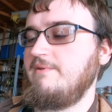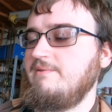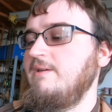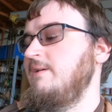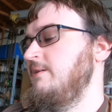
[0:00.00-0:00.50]

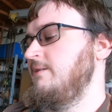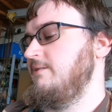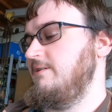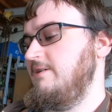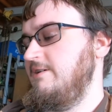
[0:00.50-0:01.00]

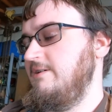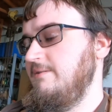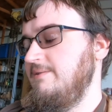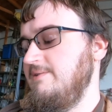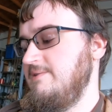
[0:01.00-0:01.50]

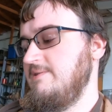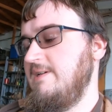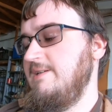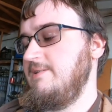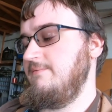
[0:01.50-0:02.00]
these
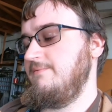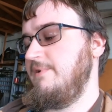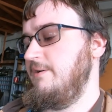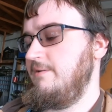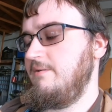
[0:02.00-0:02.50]
designs even
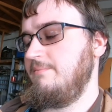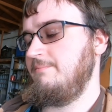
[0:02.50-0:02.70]
farther.